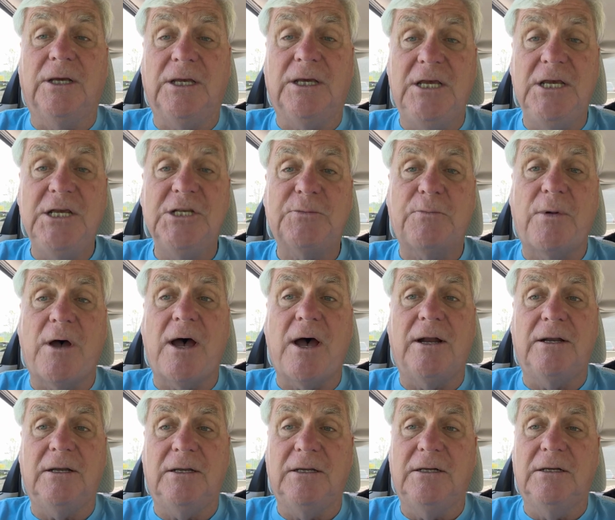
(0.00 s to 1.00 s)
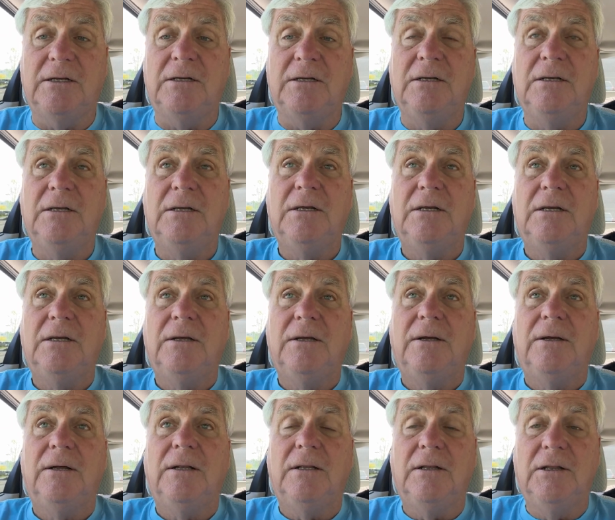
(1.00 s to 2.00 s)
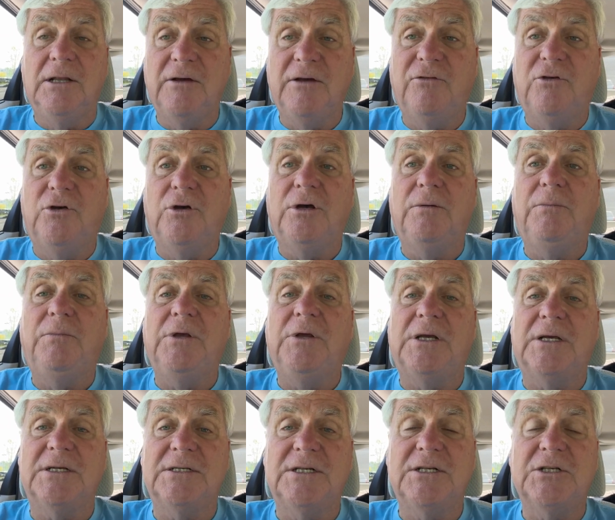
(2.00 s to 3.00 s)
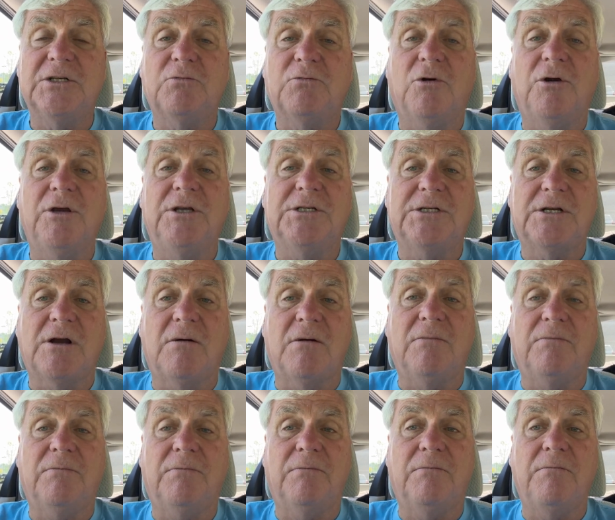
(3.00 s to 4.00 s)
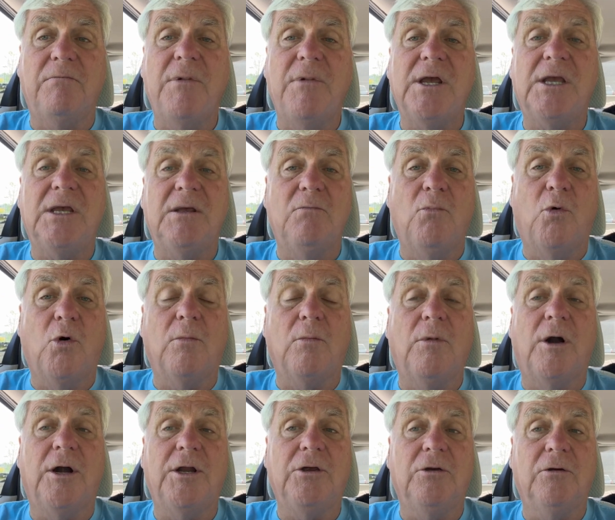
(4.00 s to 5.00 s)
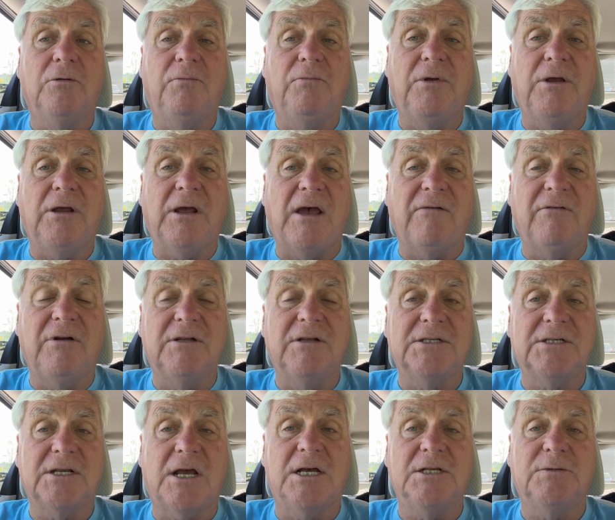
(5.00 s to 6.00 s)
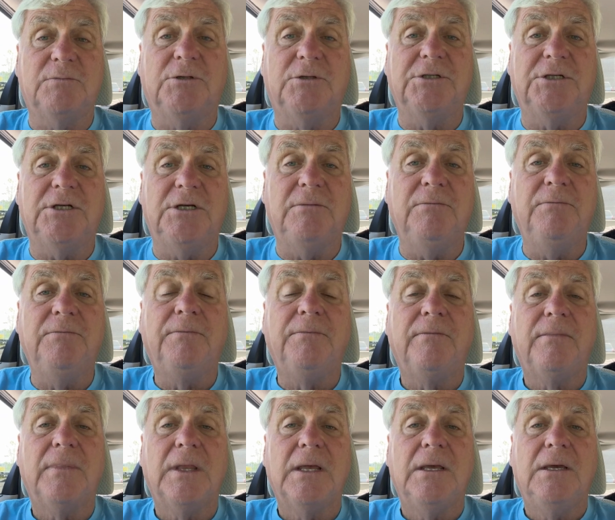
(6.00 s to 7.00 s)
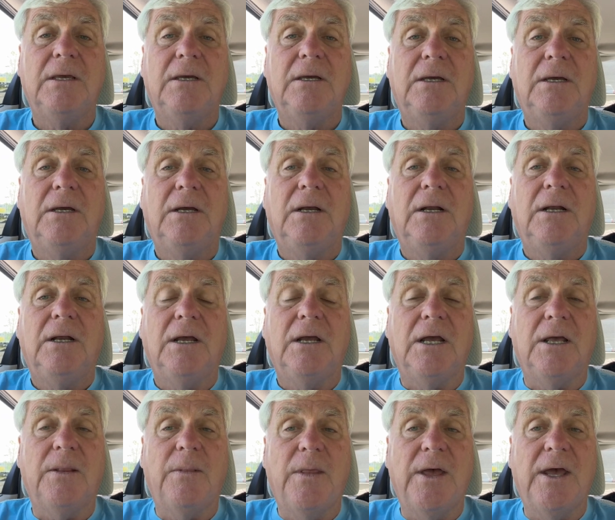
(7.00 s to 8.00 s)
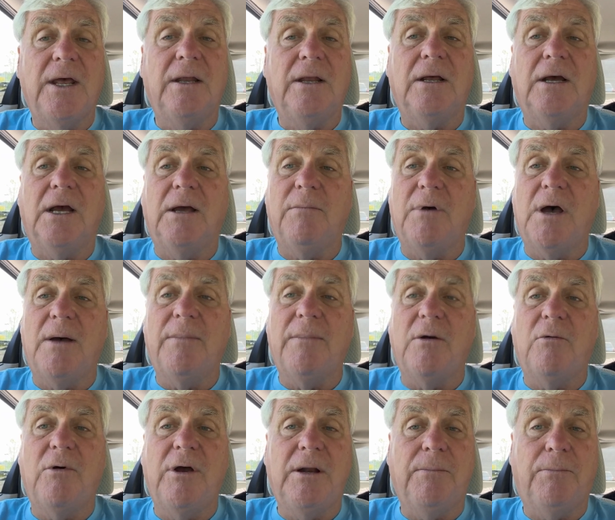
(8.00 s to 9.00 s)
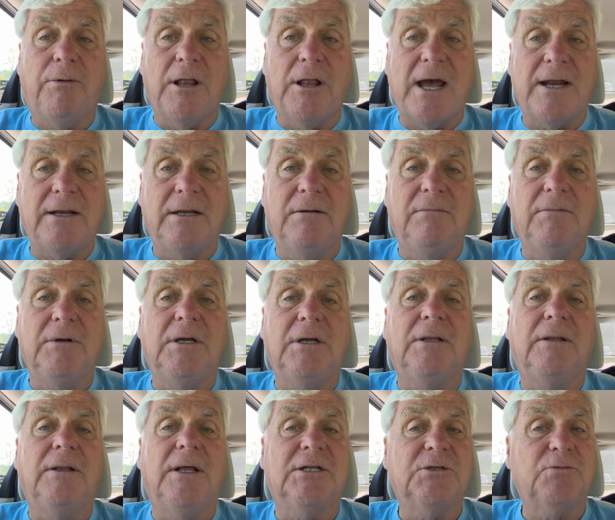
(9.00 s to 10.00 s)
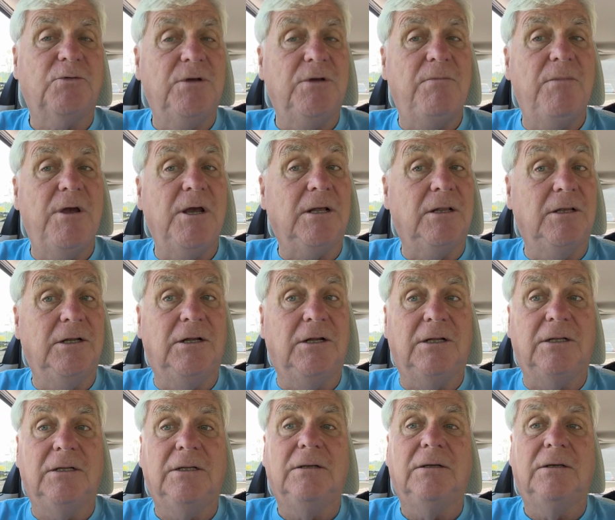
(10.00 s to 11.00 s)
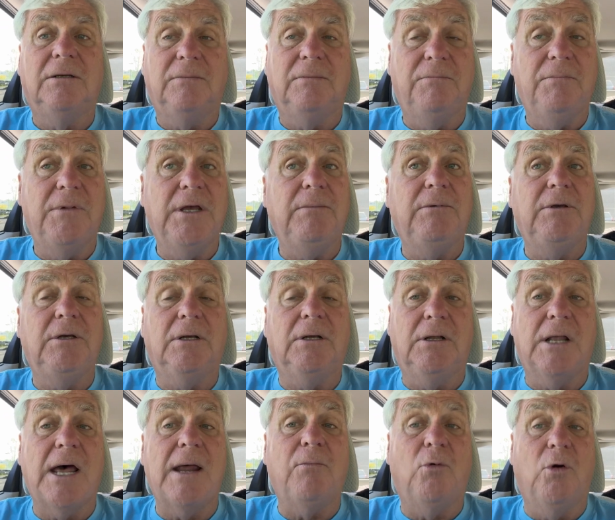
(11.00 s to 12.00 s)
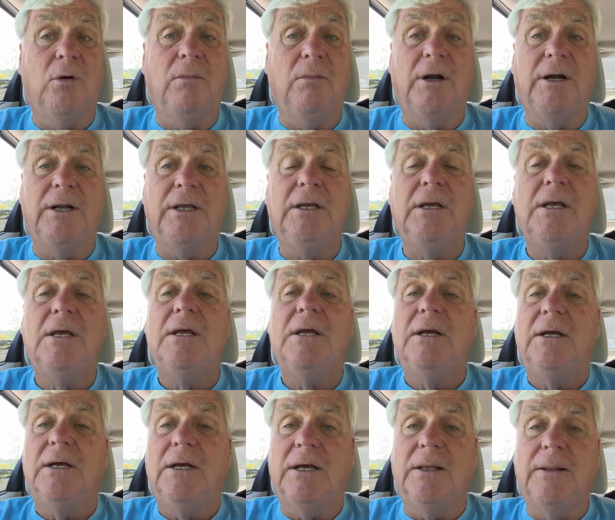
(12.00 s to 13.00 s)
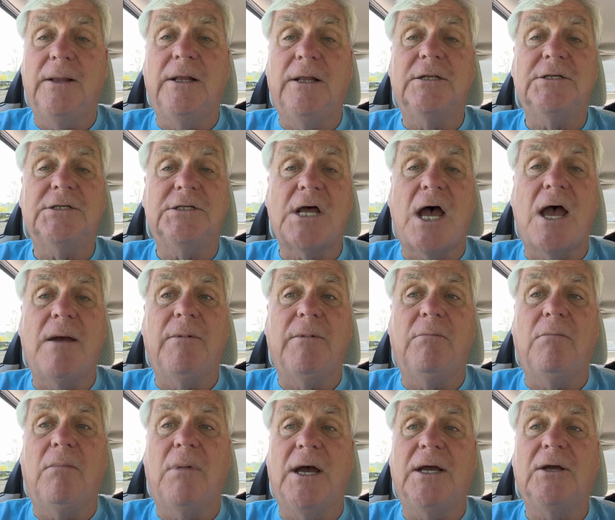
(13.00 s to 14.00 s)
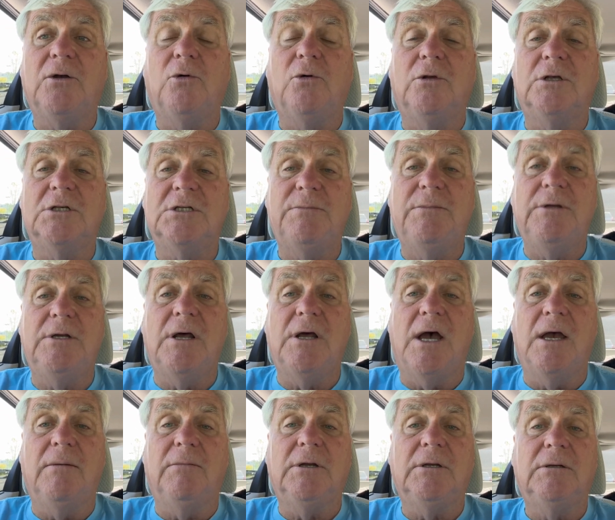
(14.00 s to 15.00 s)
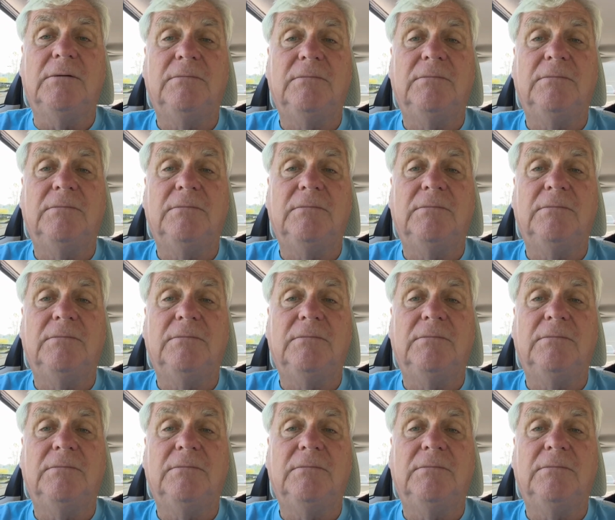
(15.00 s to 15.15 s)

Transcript: key spot in LiveGood because this is where you start making more money. or having a sizable team. And then I'm on my way to platinum, and that's where you make a little, maybe a lot more money. And then it's diamond. My goal is to be diamond.